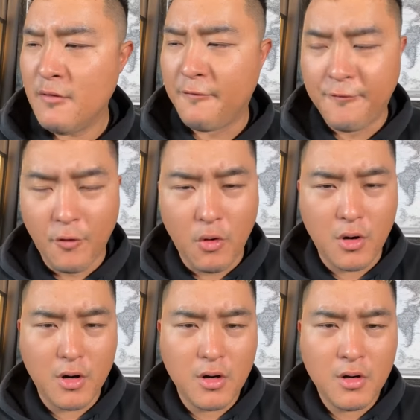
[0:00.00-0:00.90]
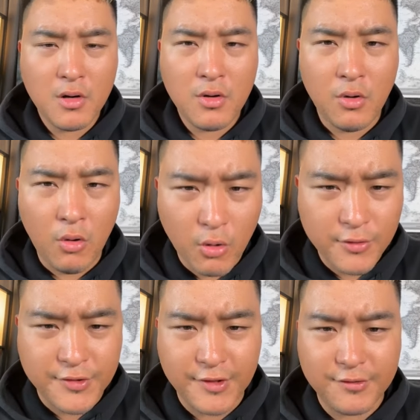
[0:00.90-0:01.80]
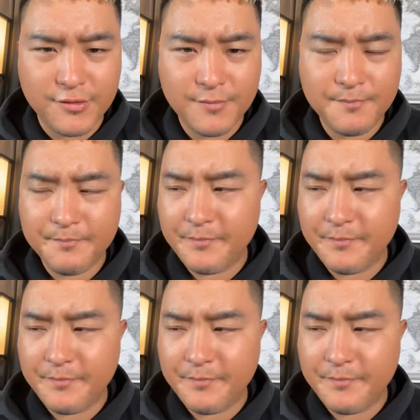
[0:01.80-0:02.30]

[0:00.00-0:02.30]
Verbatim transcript: 4 horses,